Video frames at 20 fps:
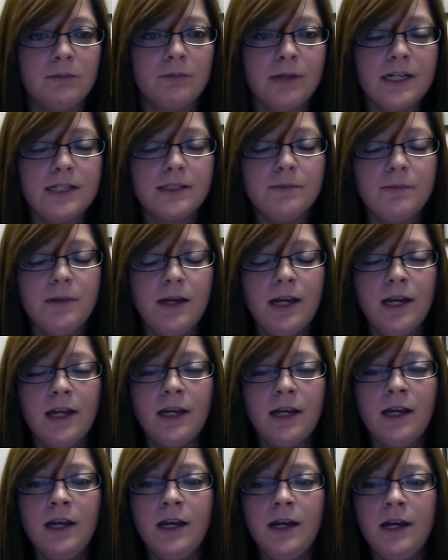a
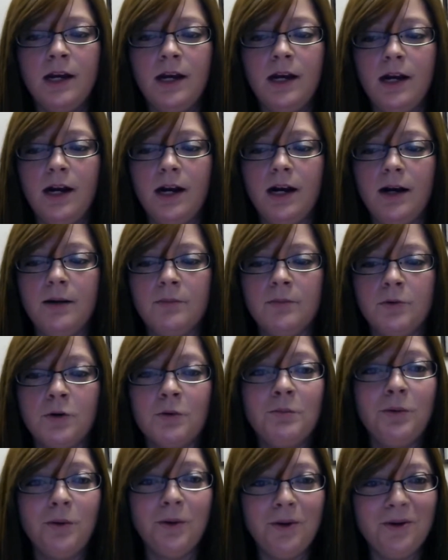resume,
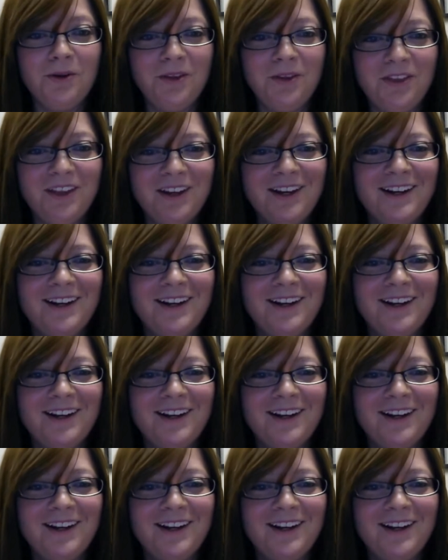or both,